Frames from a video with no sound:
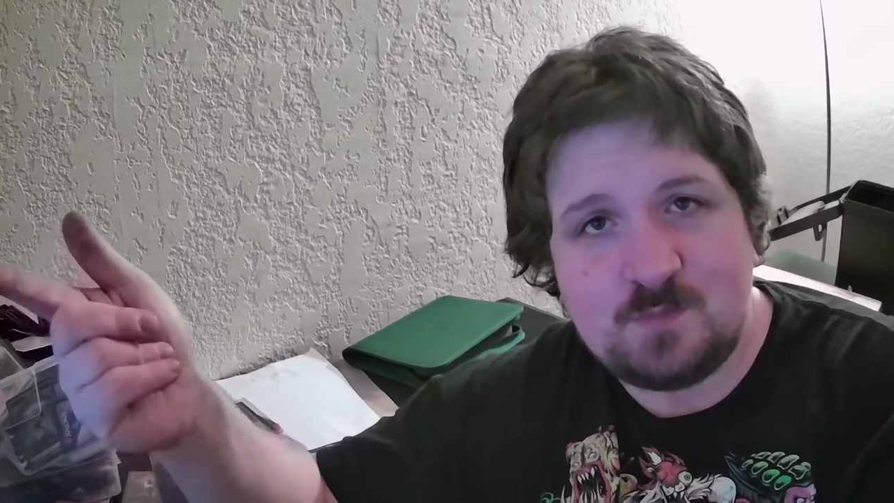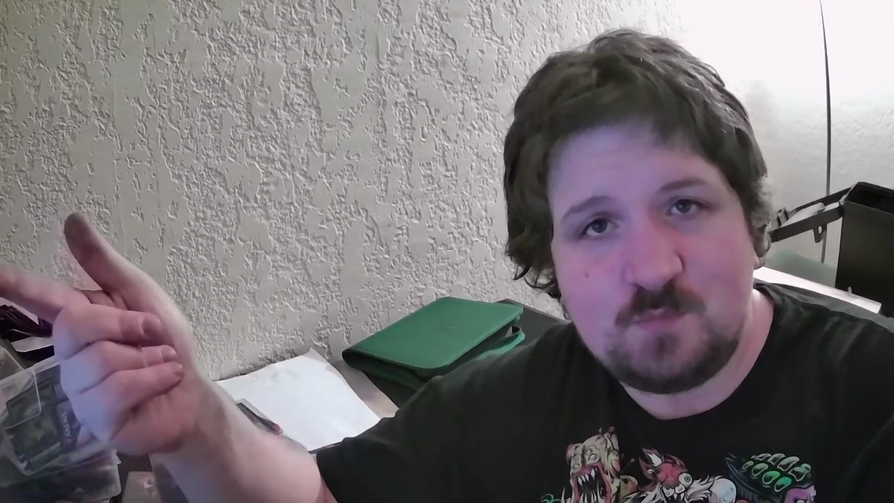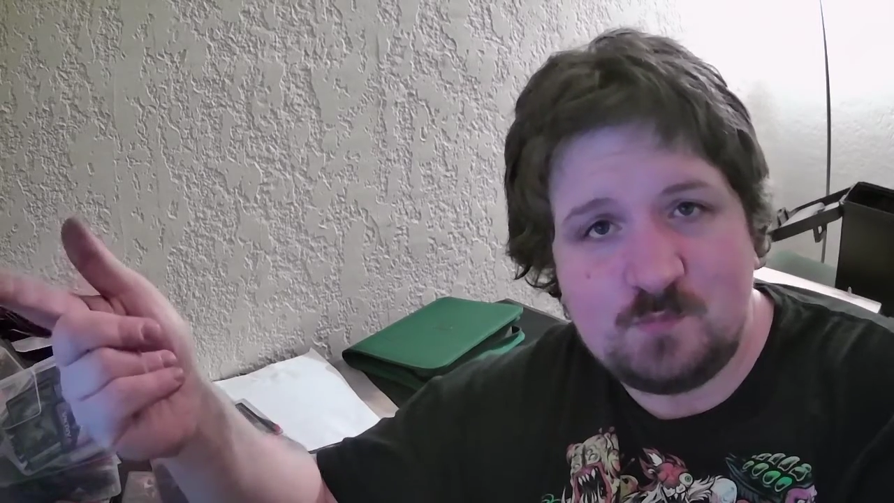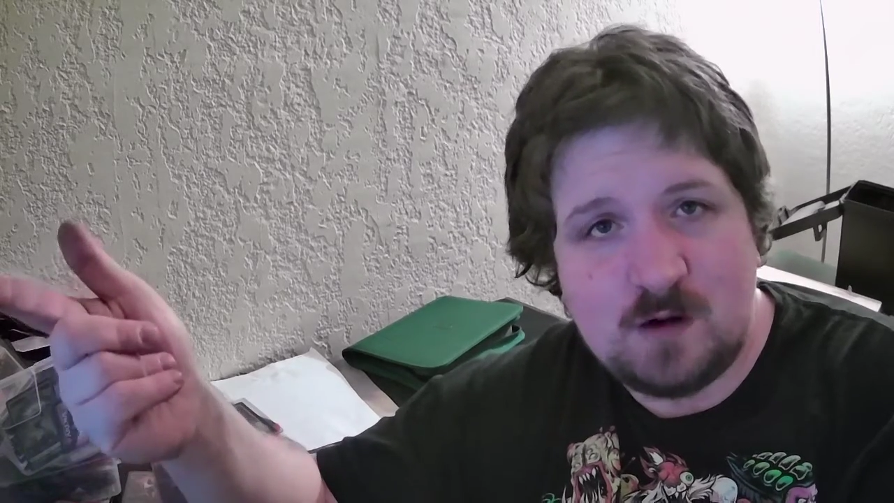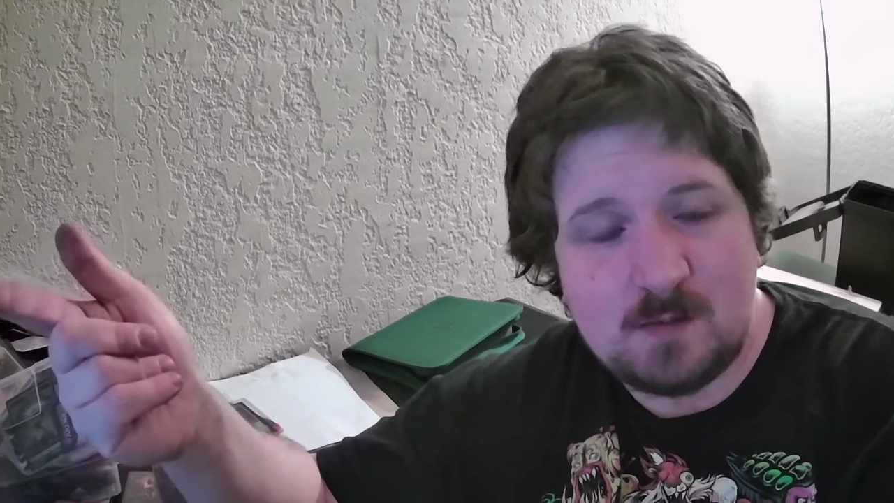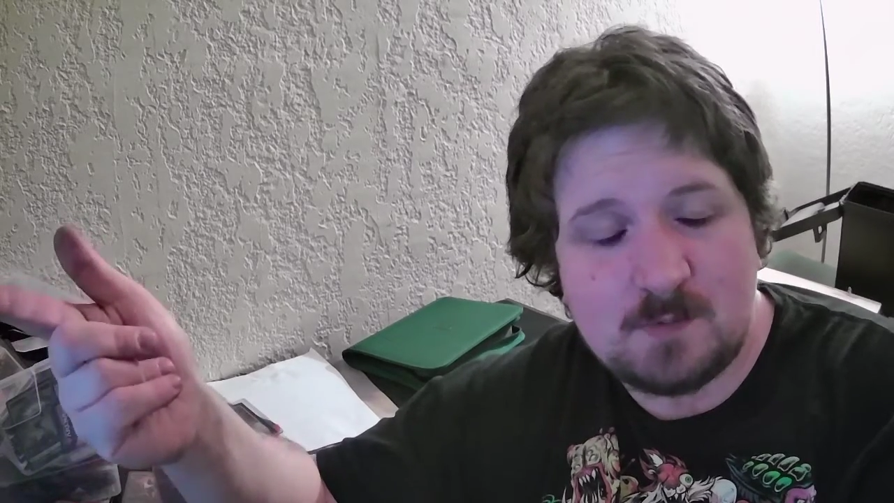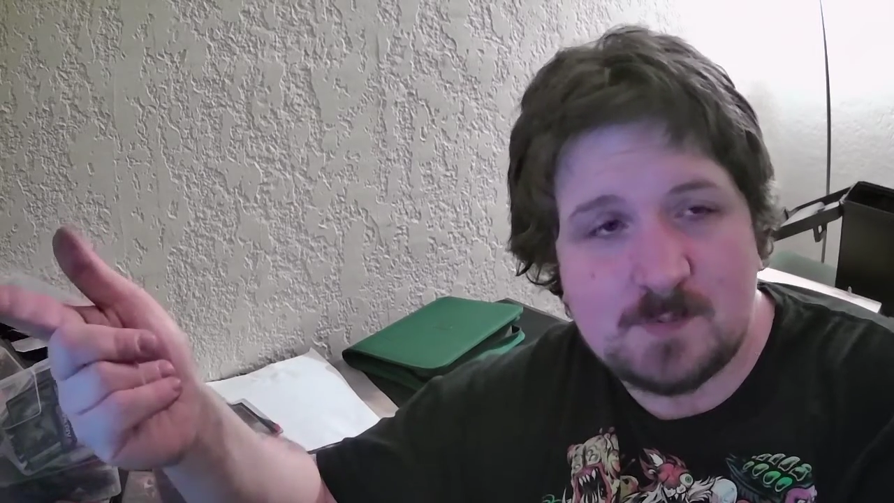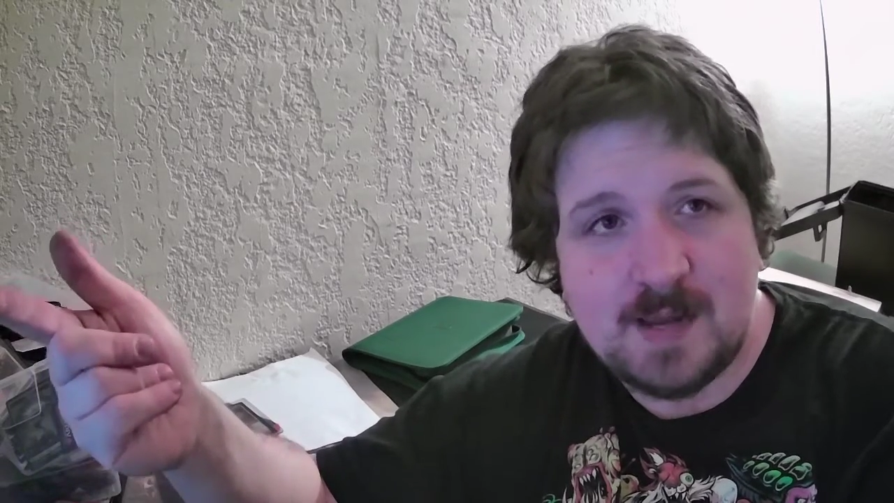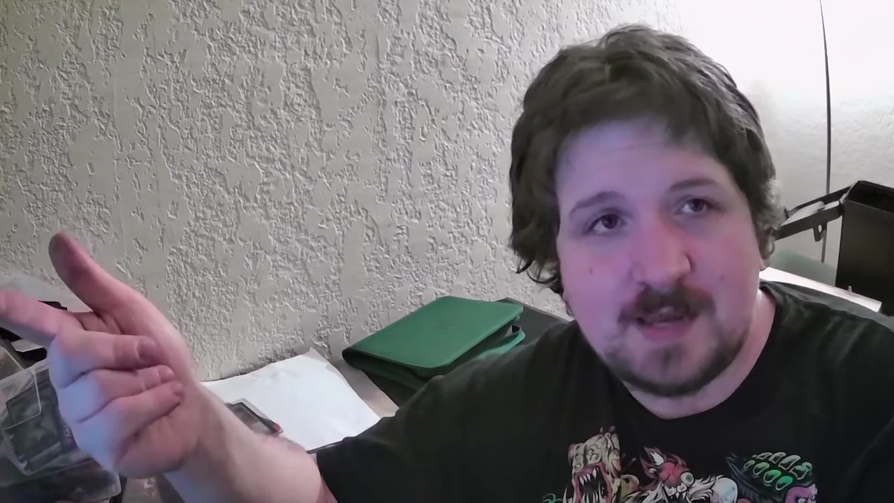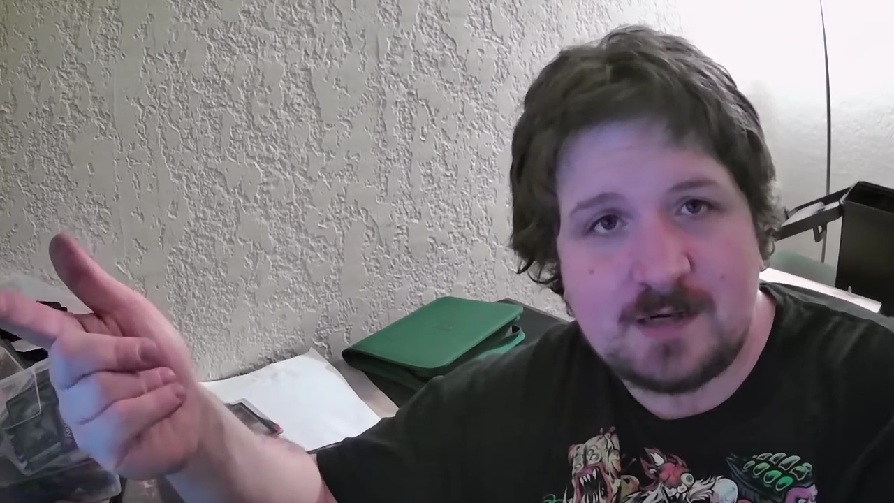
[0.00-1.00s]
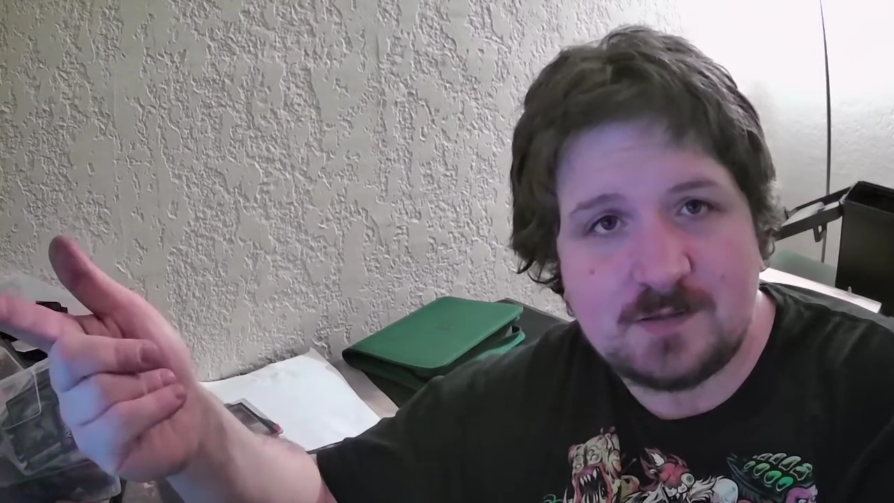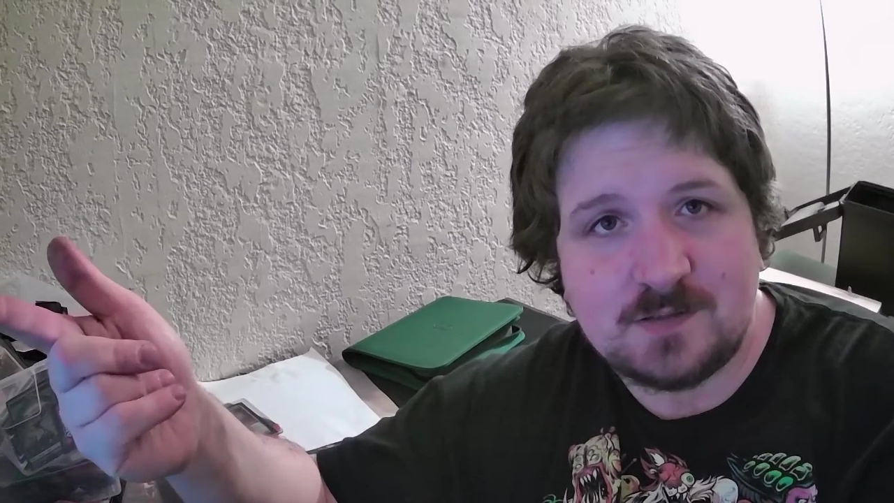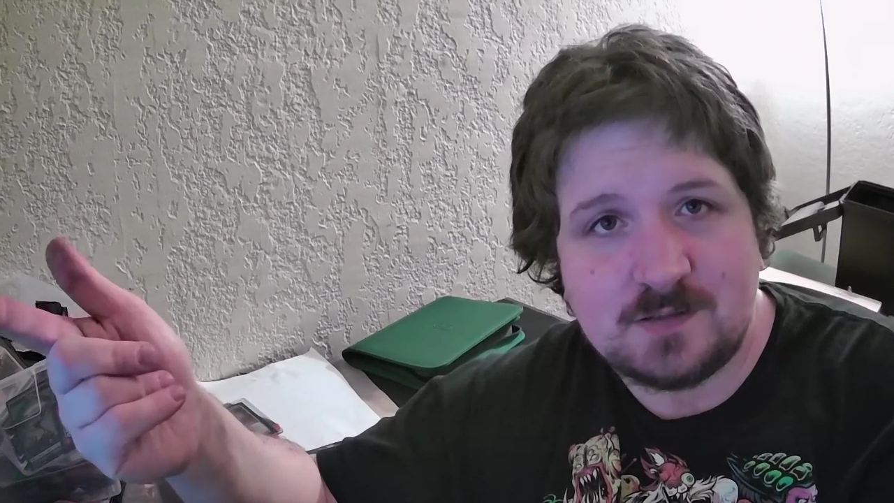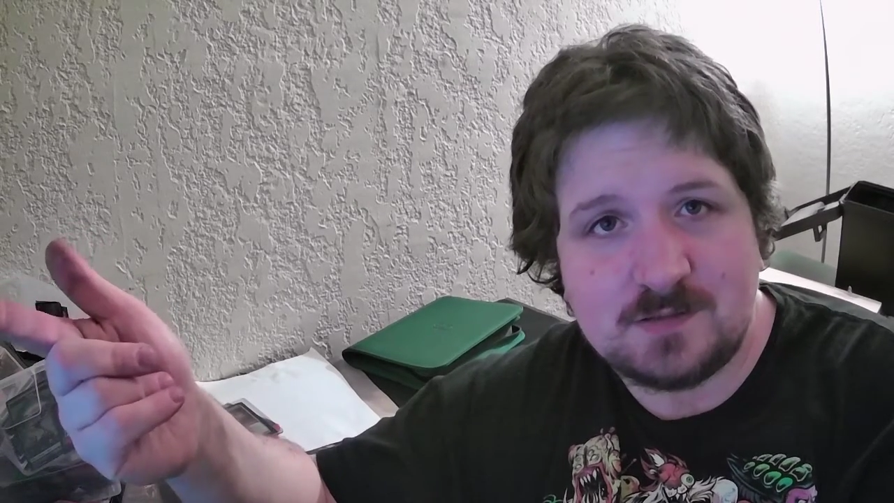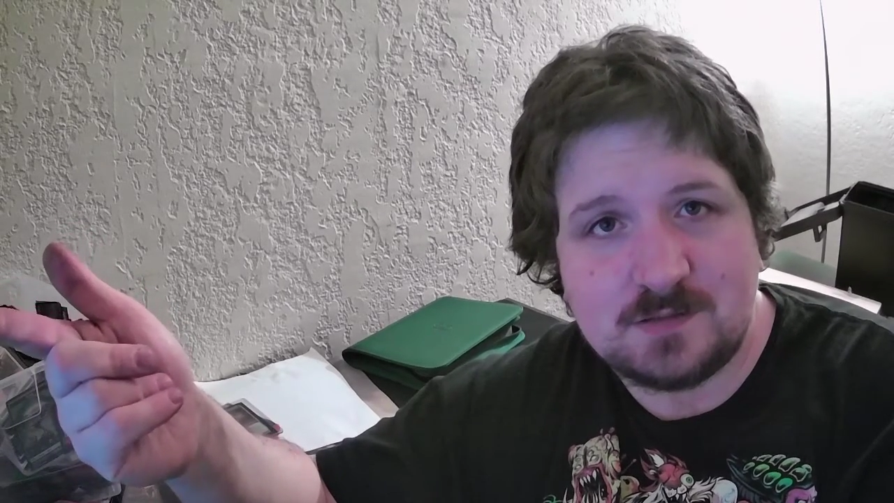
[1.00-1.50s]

Robert Patterson